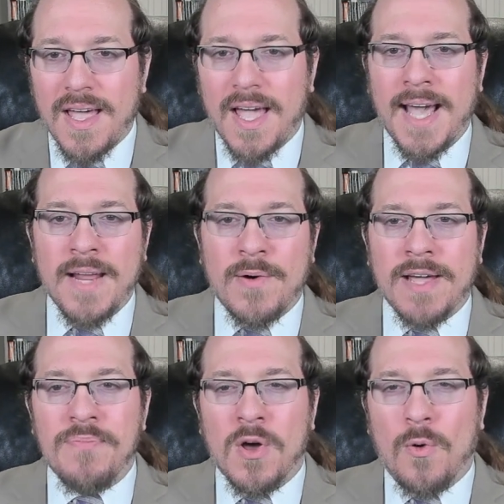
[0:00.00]

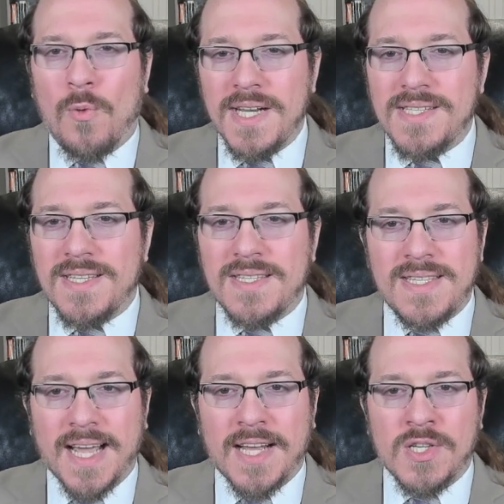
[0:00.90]
Anyway, what does the
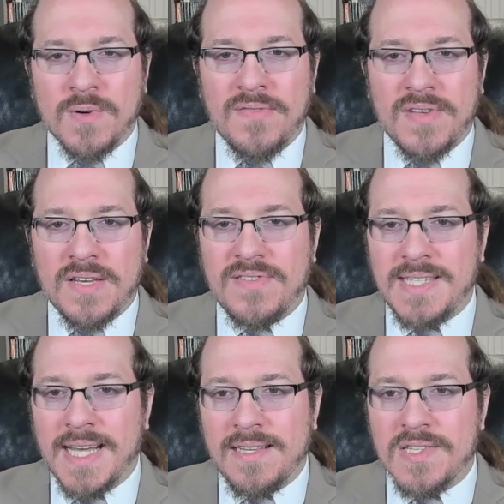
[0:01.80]
second derivative
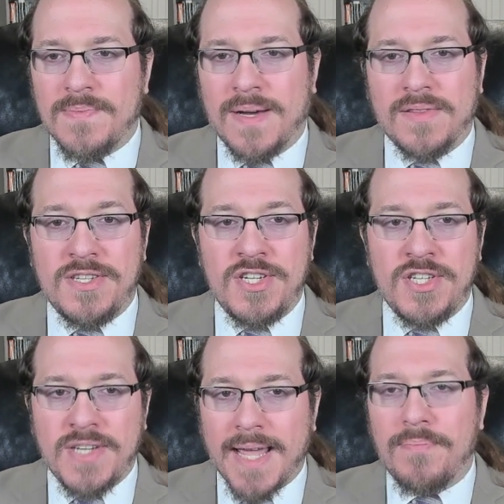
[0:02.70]
tell us about the
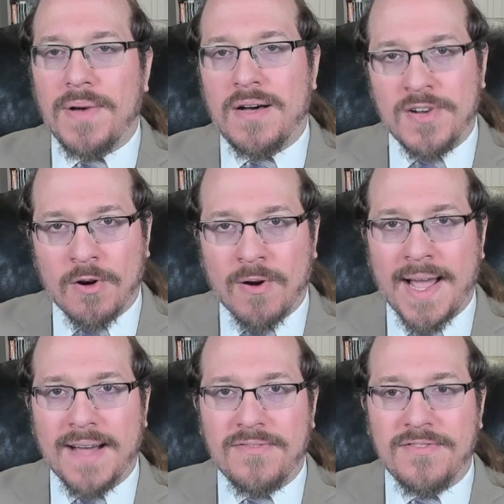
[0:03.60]
shape of a
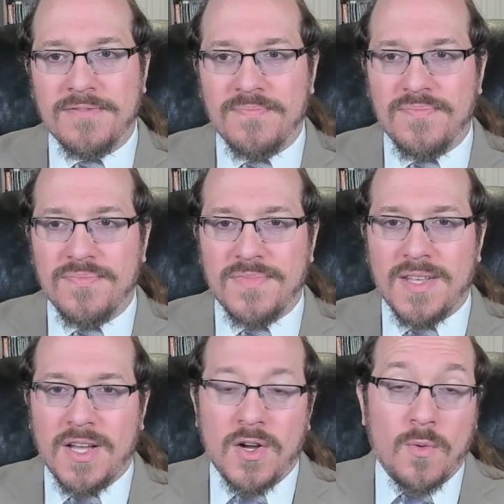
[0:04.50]
graph?
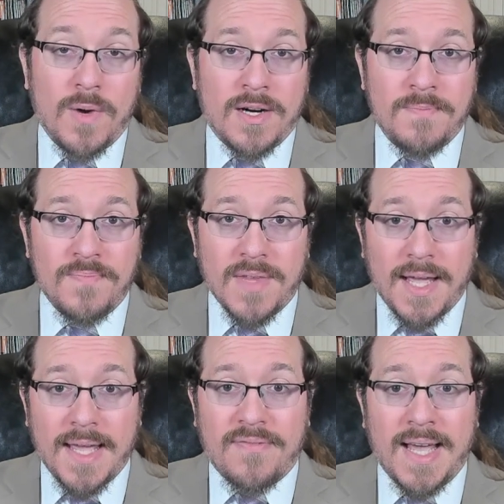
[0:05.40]
Well,
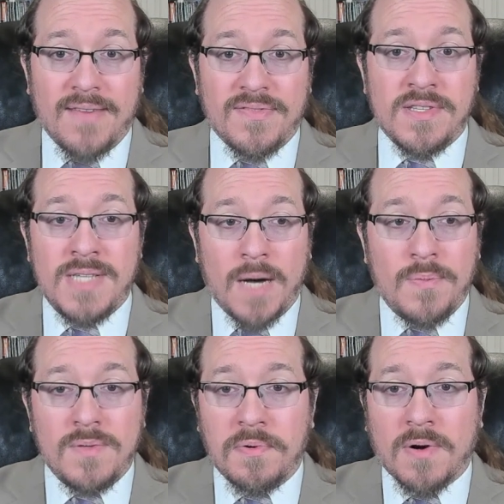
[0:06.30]
if f
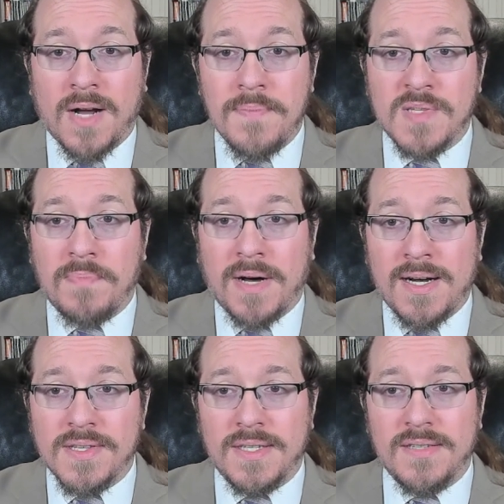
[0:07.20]
double prime is
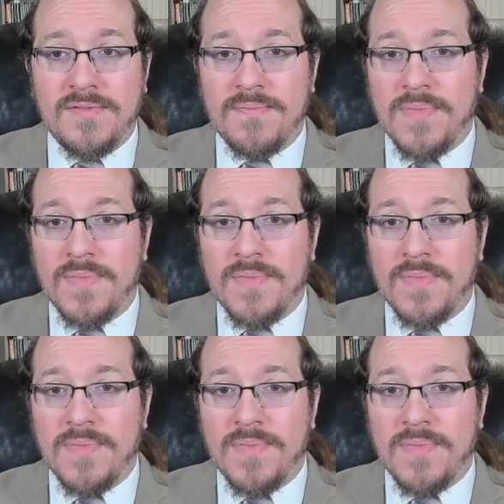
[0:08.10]
positive,